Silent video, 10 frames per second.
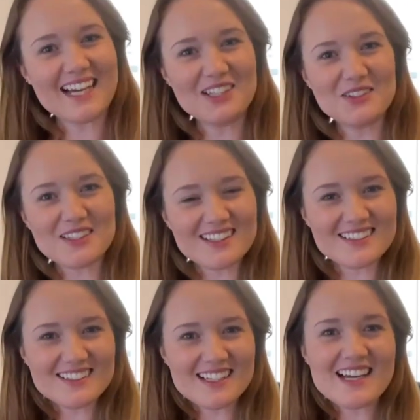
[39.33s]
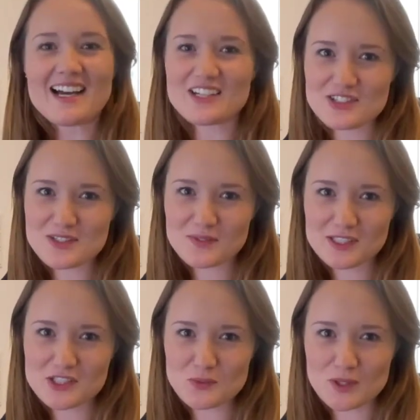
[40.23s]
Hi Laurent, I just
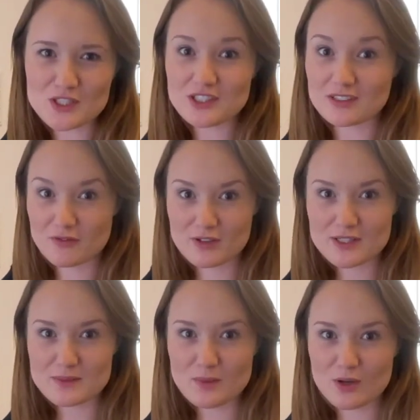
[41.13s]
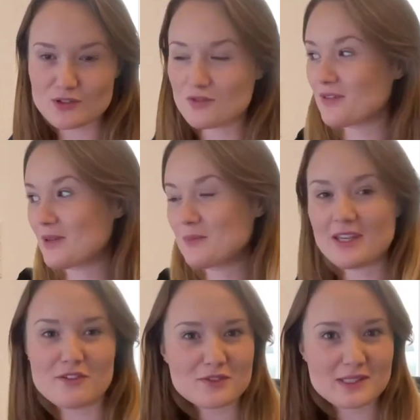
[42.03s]
finished watching the first module of
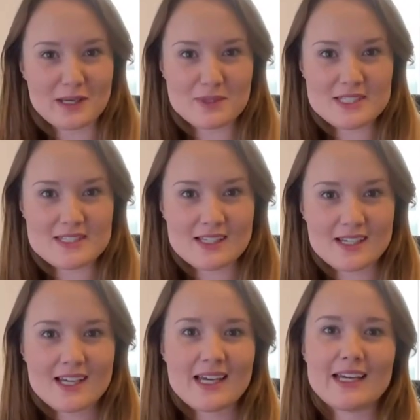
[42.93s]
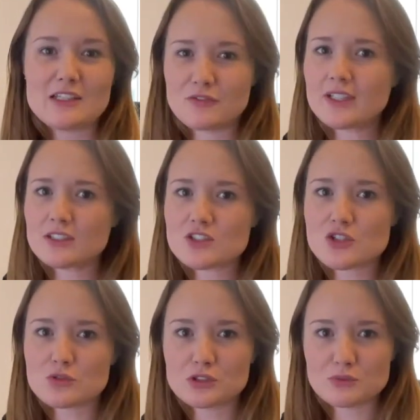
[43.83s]
RPA for Dummies, and if I
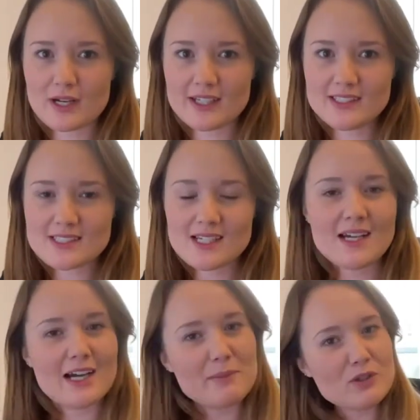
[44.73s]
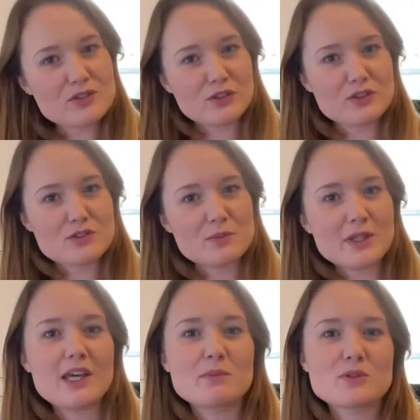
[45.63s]
understood it right, I'm also going to be
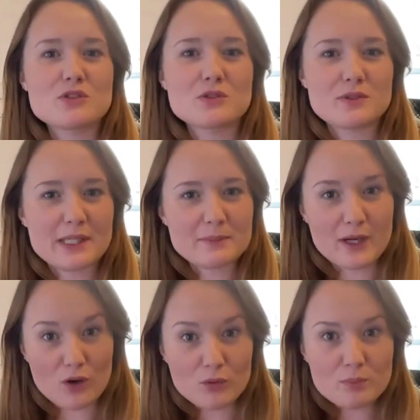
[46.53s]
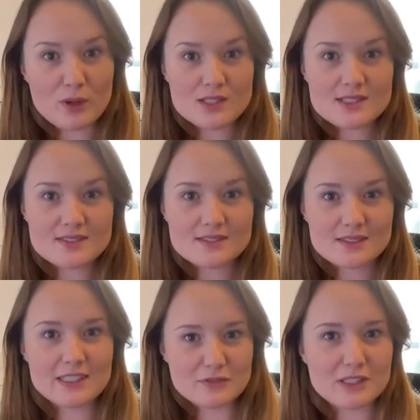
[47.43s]
able to create my own bots,
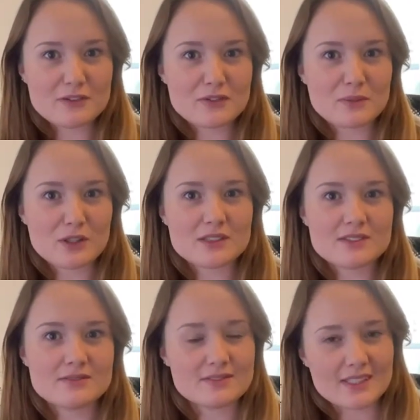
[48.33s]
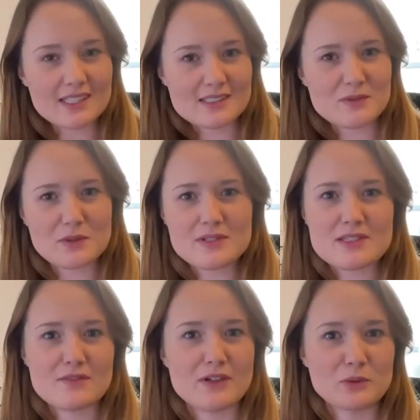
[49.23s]
even if I'm not an experienced
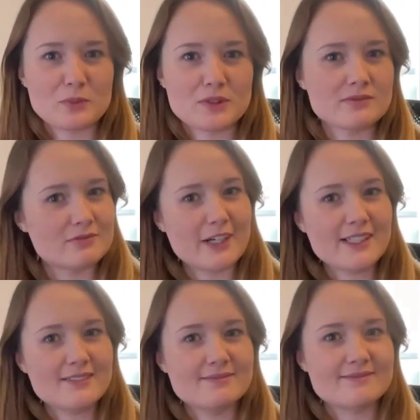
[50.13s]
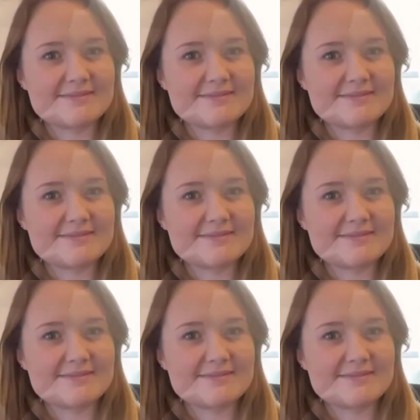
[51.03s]
developer, right?